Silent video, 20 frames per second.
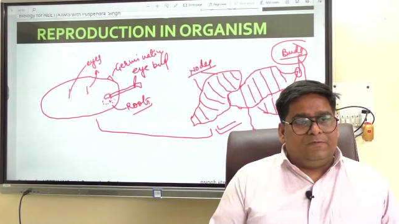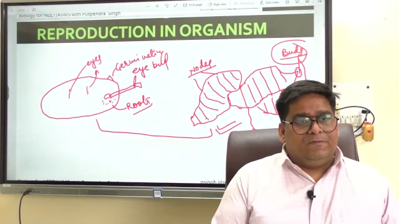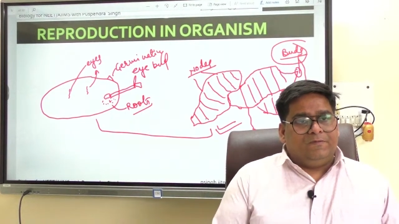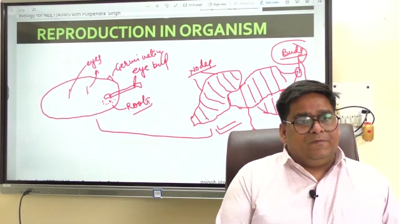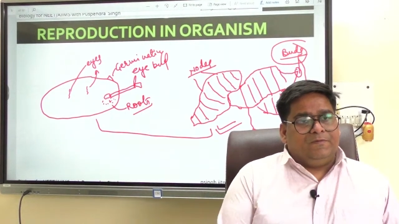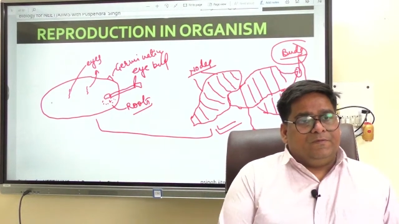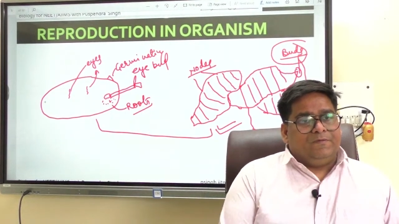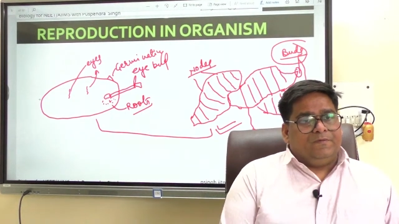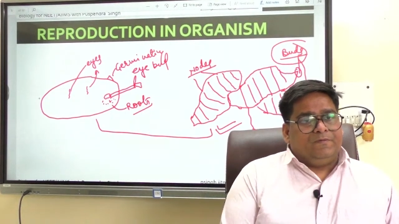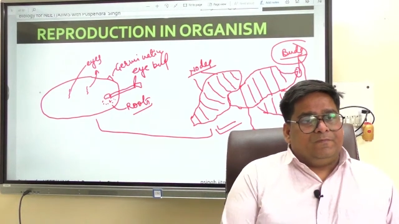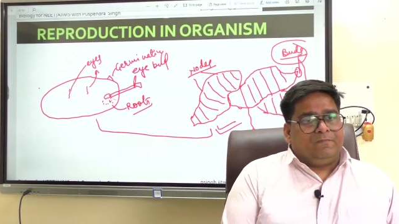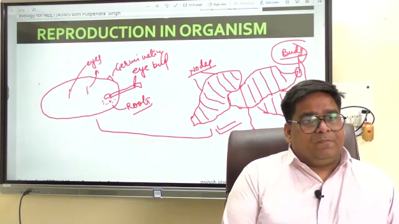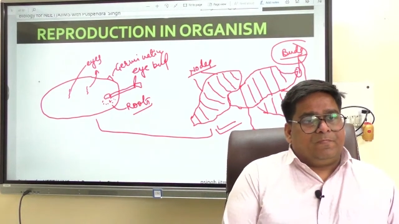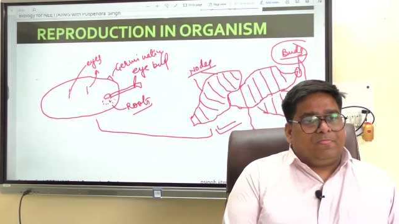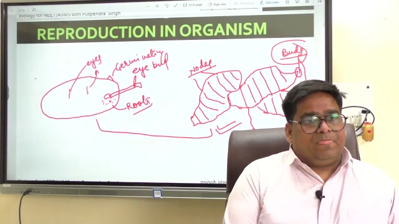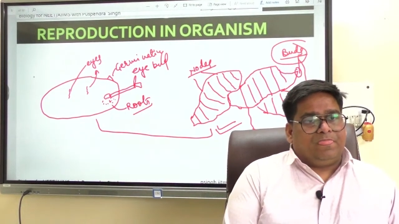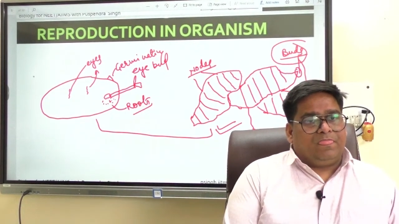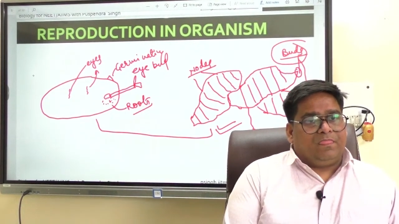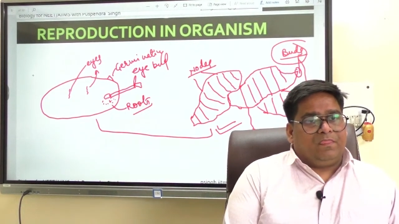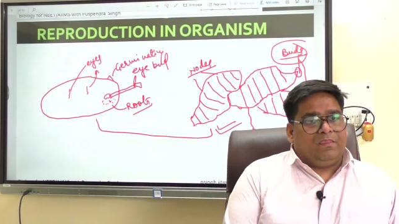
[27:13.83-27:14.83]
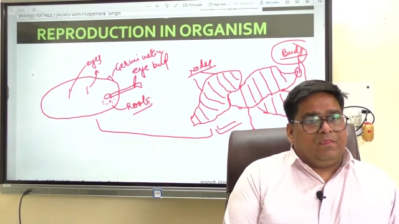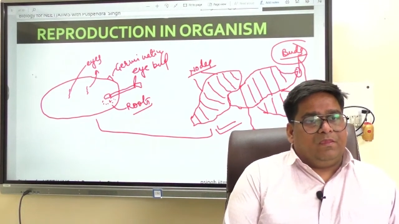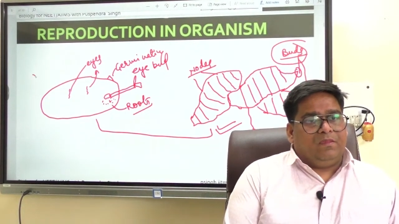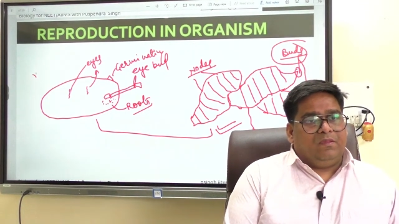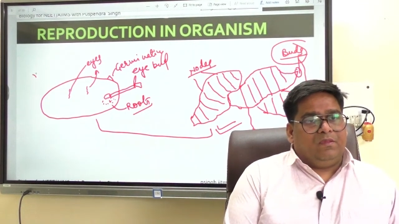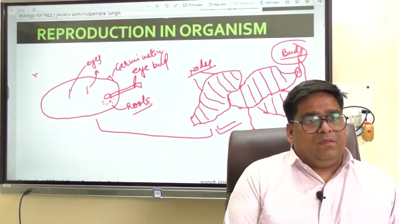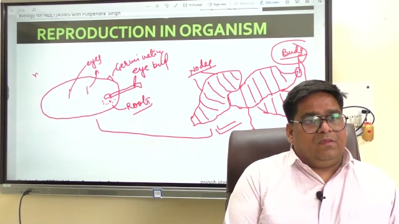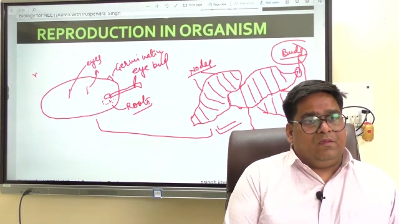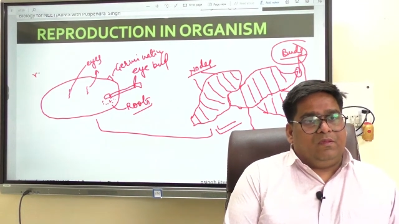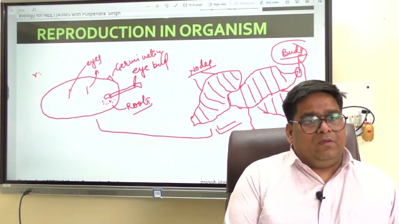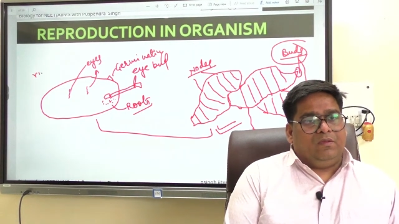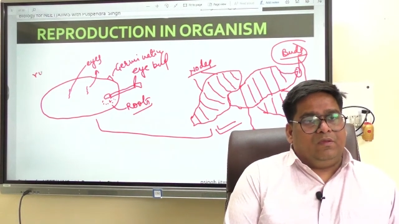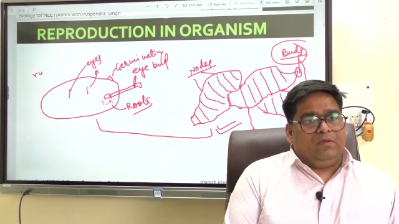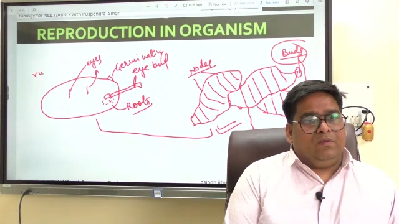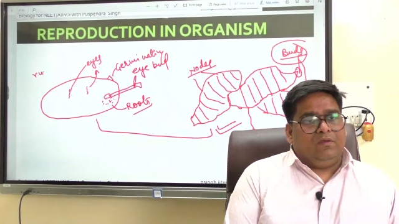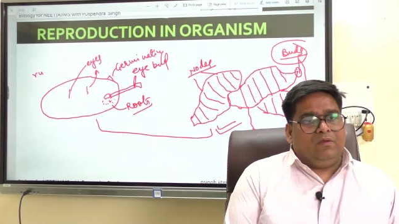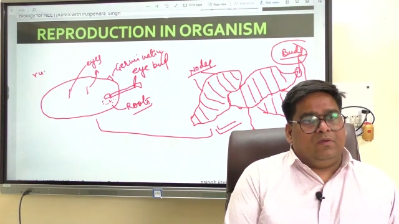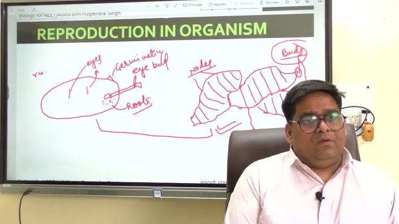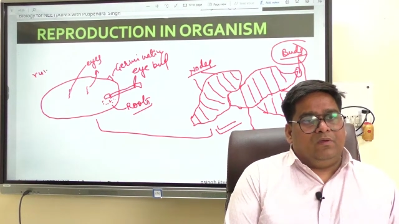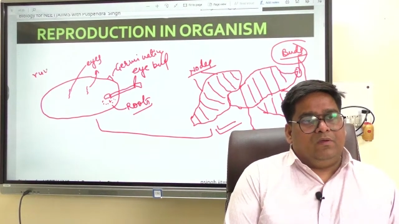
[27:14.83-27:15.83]

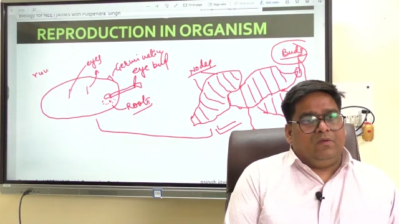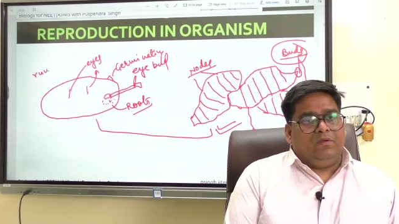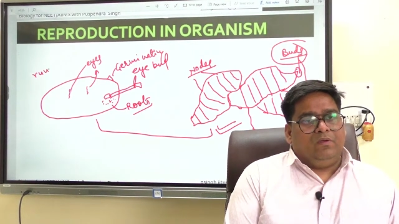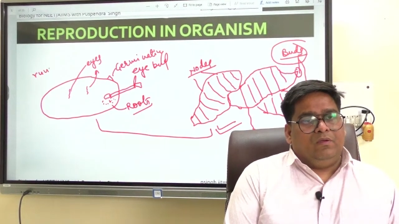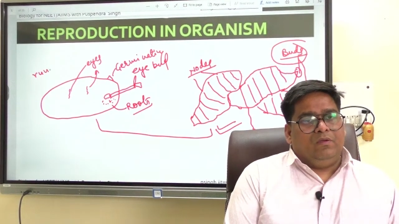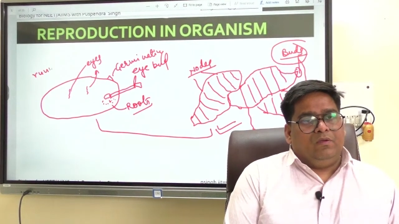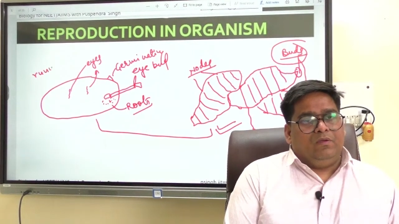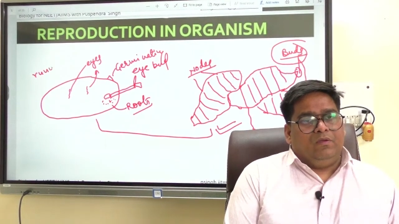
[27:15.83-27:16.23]
Nobody speaks.